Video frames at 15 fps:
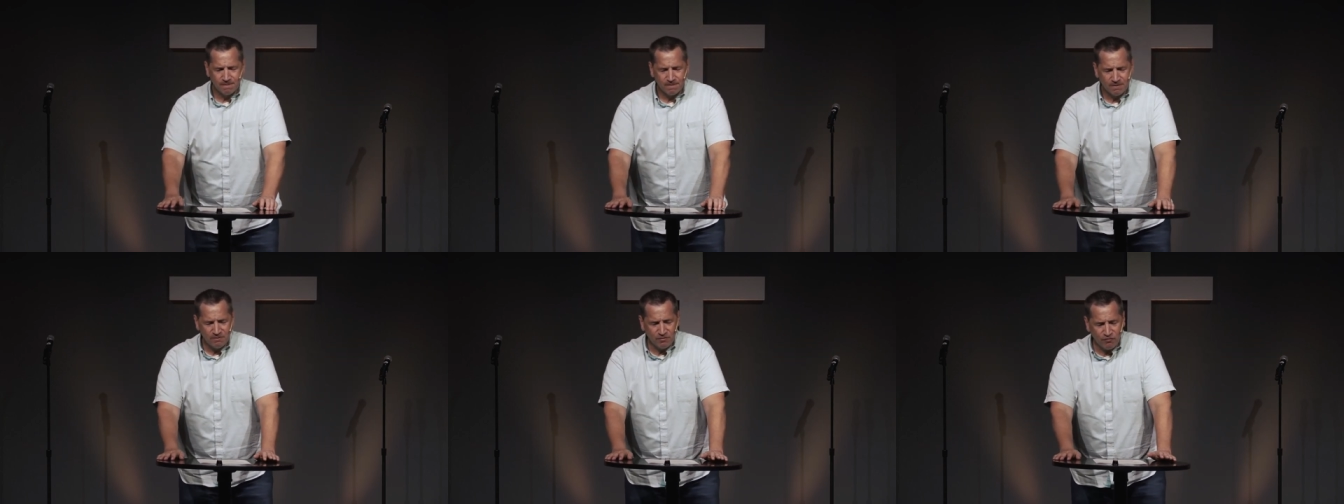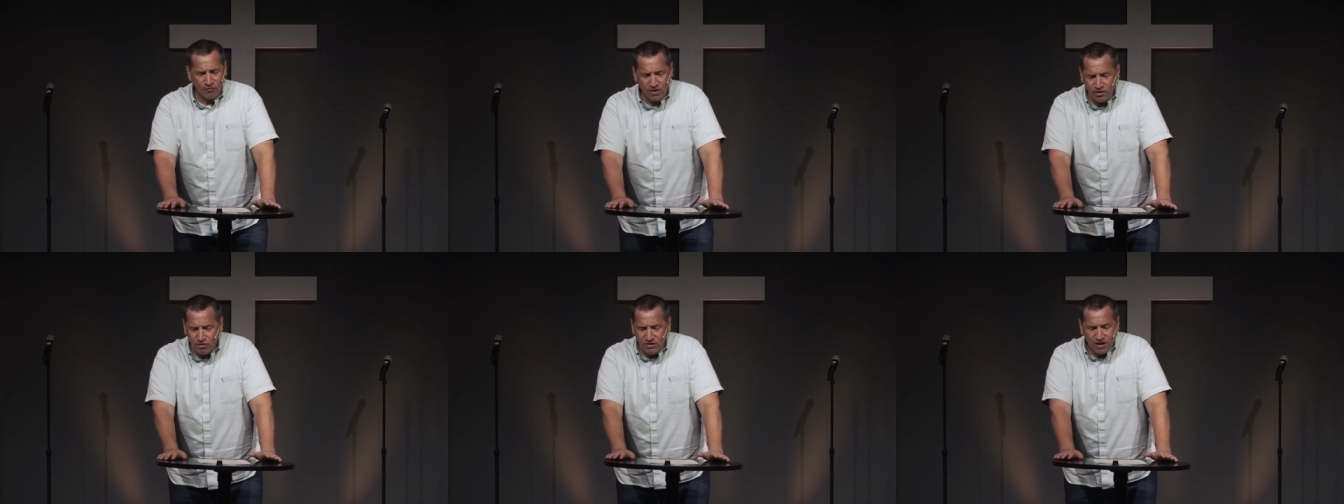Well,
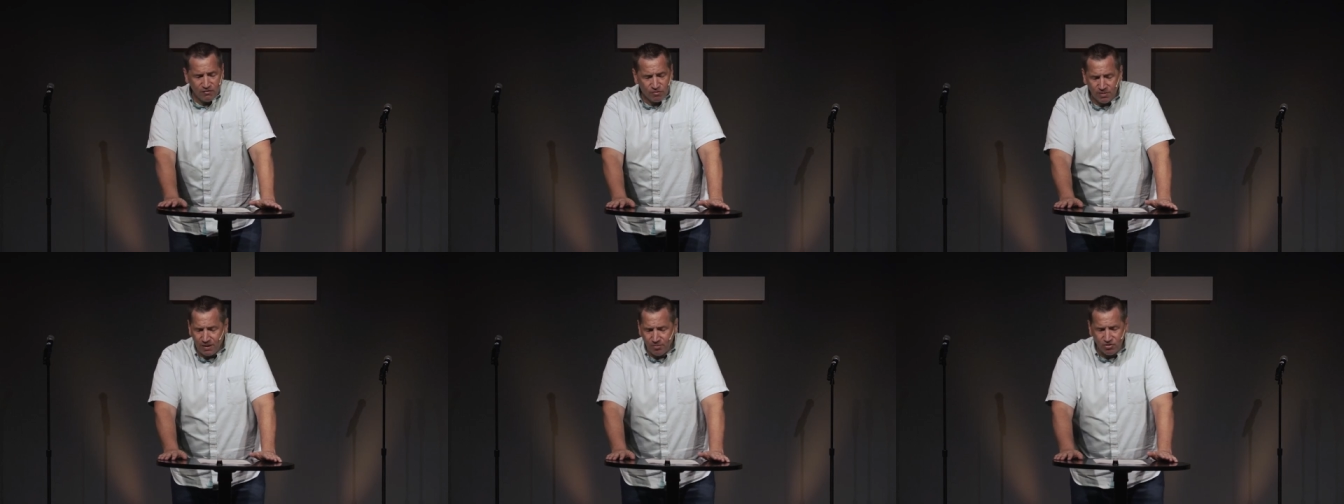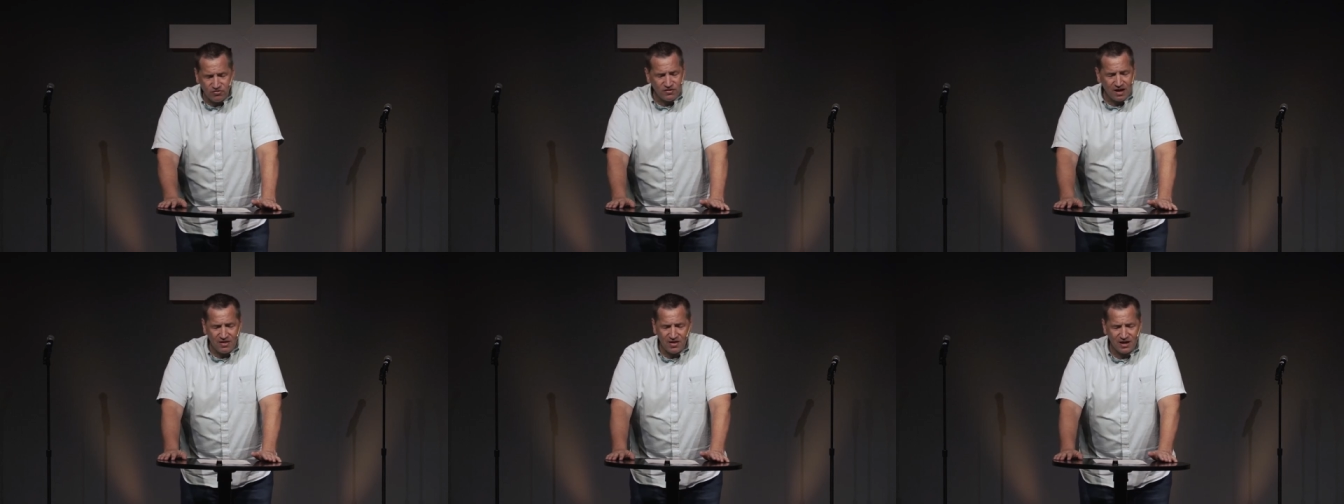friend, you'll never be able to
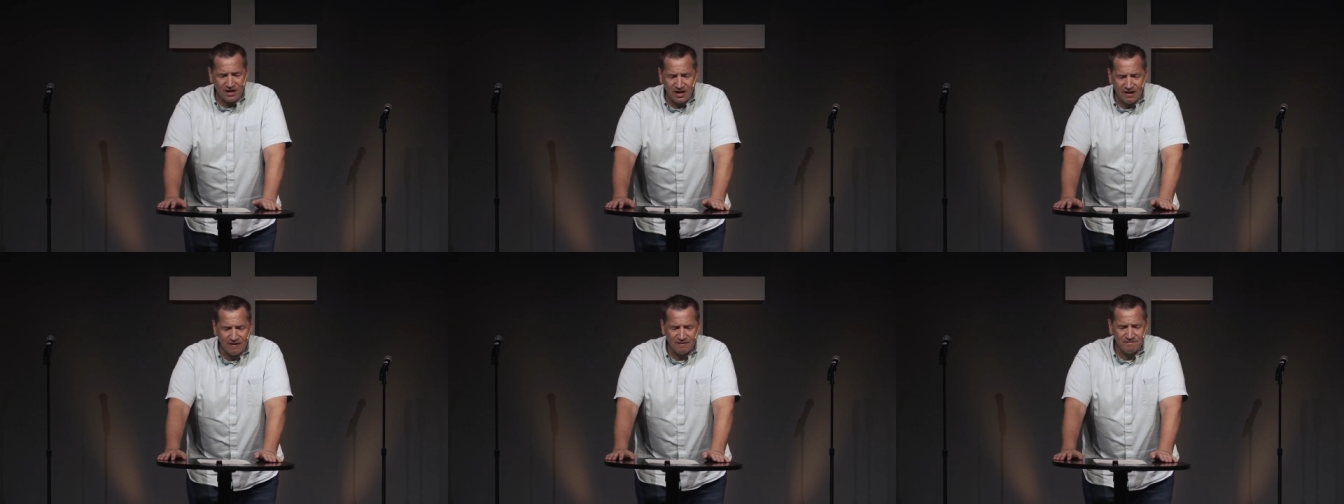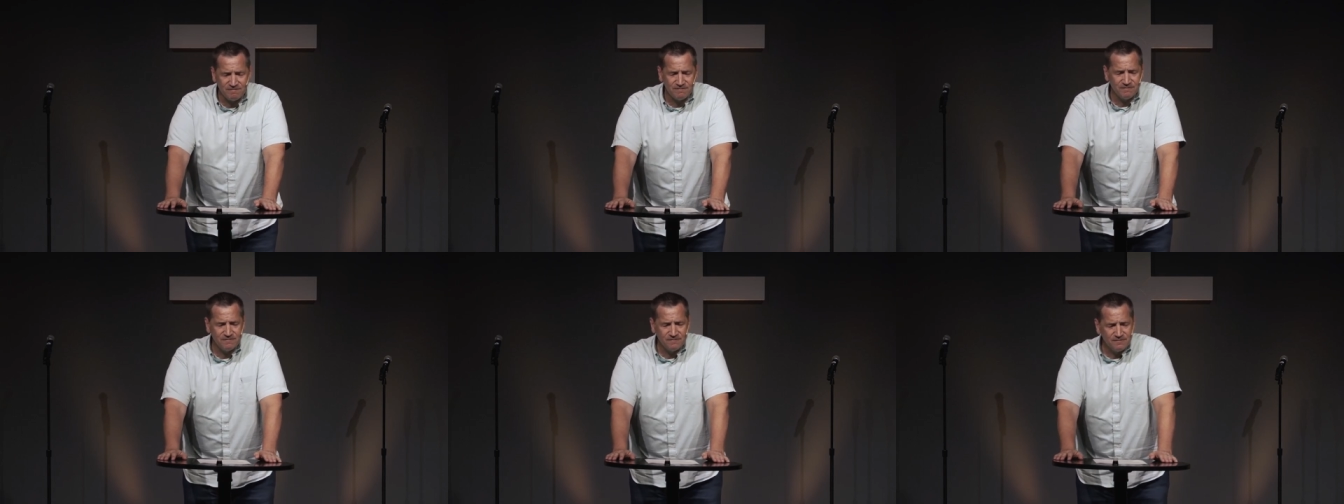say that again.
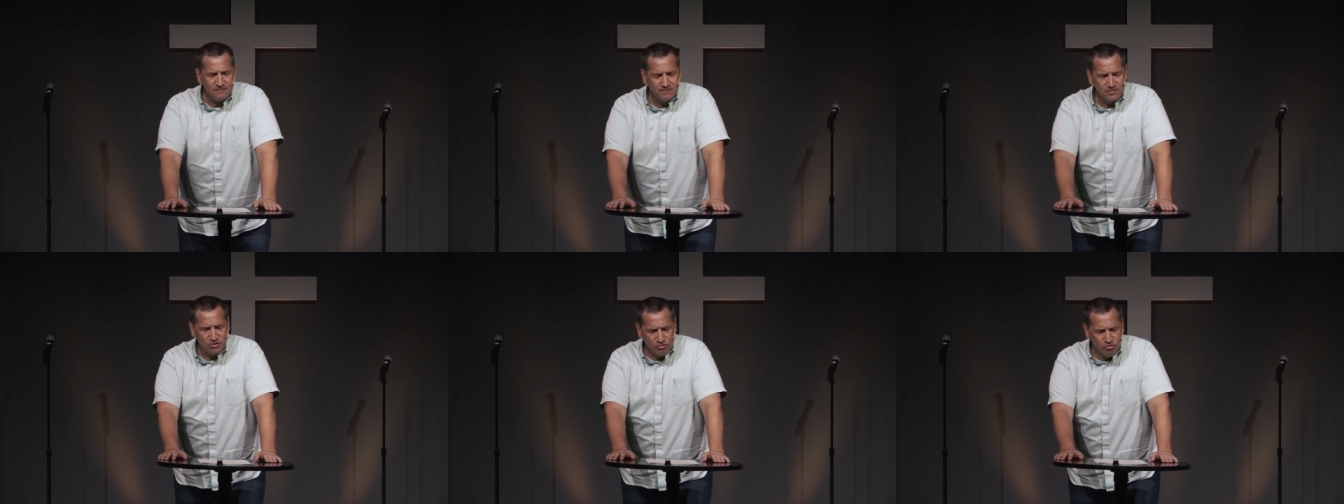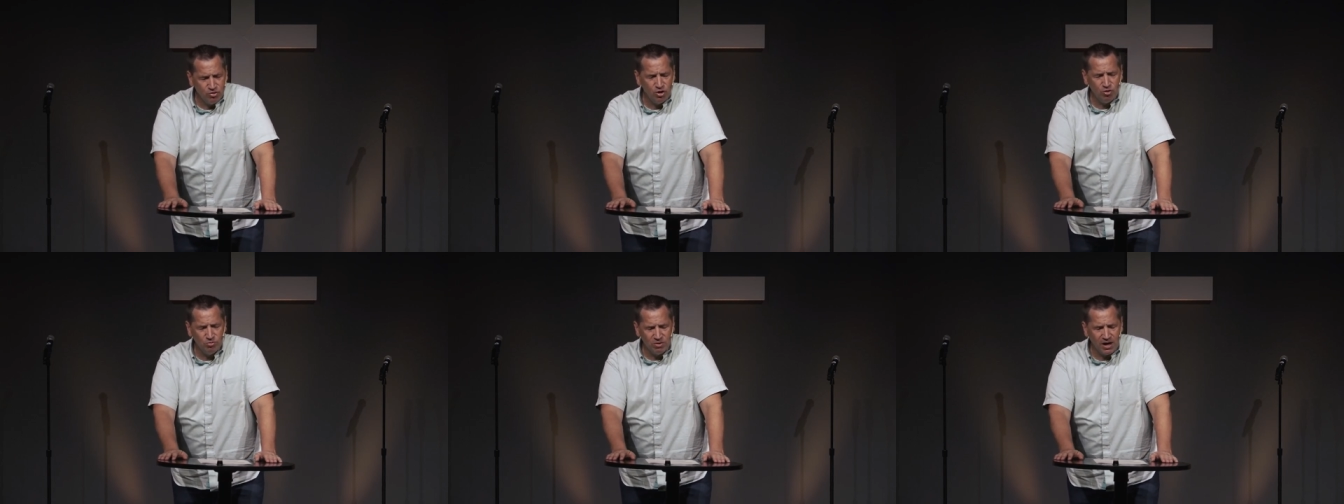You
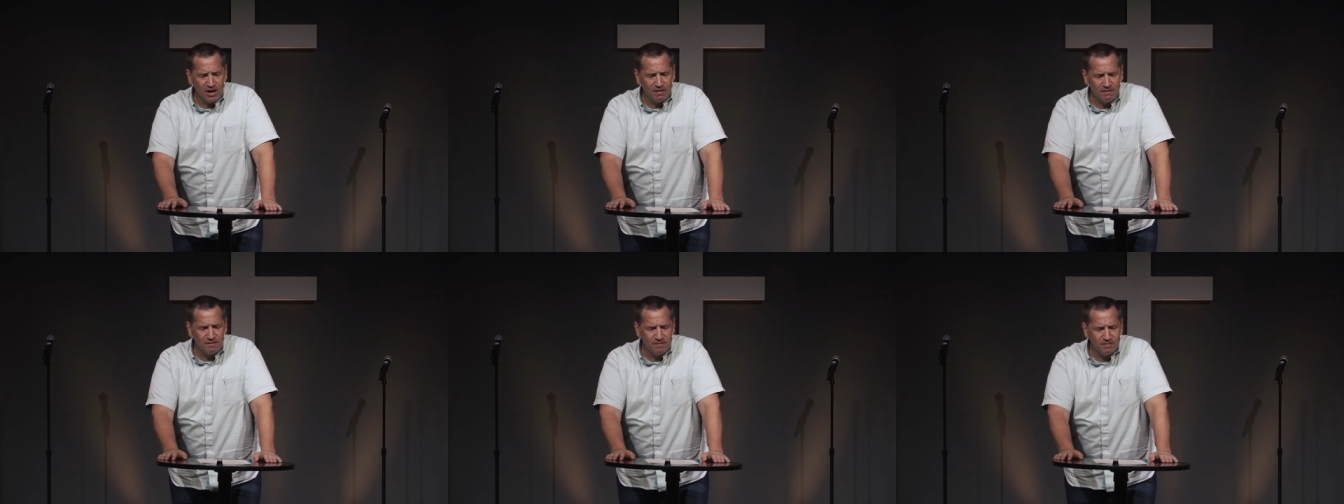know now.